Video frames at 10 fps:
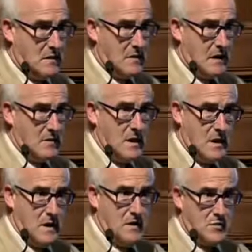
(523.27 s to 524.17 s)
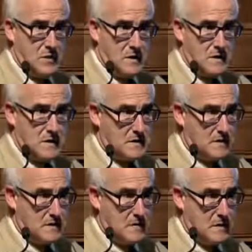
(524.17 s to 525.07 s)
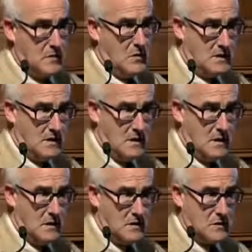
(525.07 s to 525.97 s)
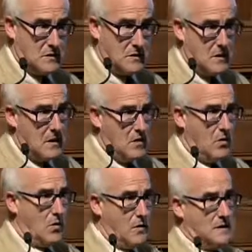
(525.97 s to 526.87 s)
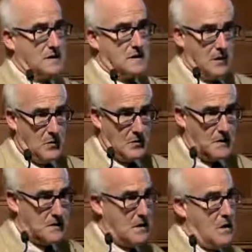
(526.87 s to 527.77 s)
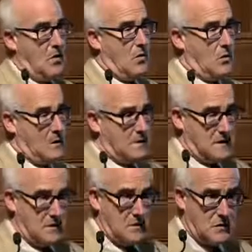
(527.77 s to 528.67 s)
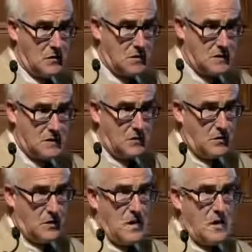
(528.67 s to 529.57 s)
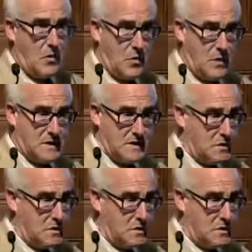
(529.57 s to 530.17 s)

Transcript: time in Greece, in the Mycenaean culture, or in Cyprus, or in southern or western